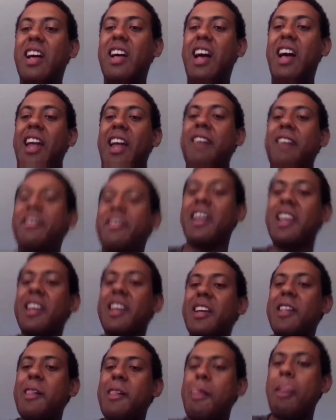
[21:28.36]
and I
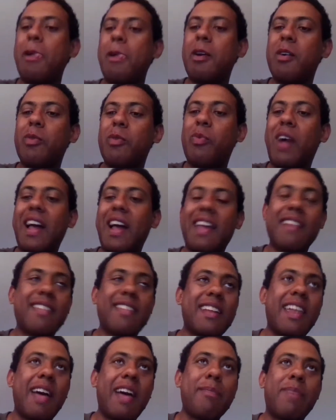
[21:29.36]
think why is
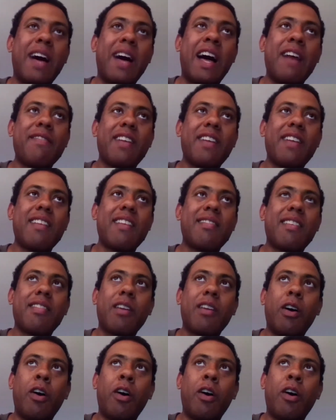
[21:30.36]
he that part of it is this